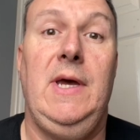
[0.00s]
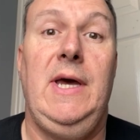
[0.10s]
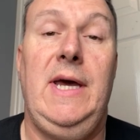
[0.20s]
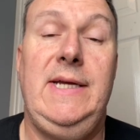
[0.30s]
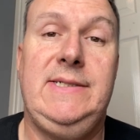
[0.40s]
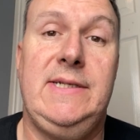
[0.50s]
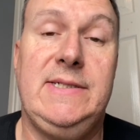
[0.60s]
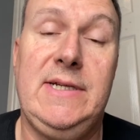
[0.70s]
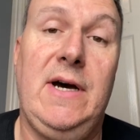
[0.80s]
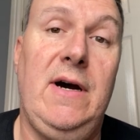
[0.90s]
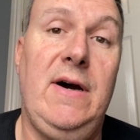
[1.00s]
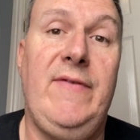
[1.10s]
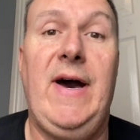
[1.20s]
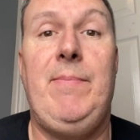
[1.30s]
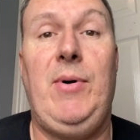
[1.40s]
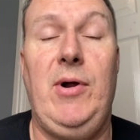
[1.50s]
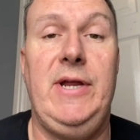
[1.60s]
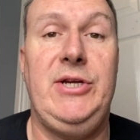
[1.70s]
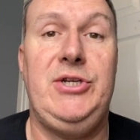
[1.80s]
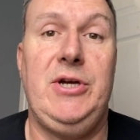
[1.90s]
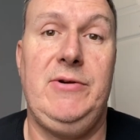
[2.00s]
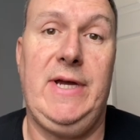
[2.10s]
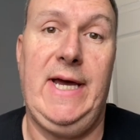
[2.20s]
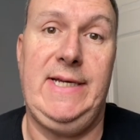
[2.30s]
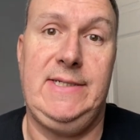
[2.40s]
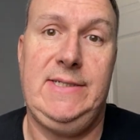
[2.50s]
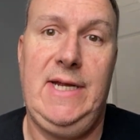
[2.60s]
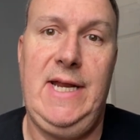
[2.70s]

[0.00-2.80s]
It's the start of our Polly's showcase,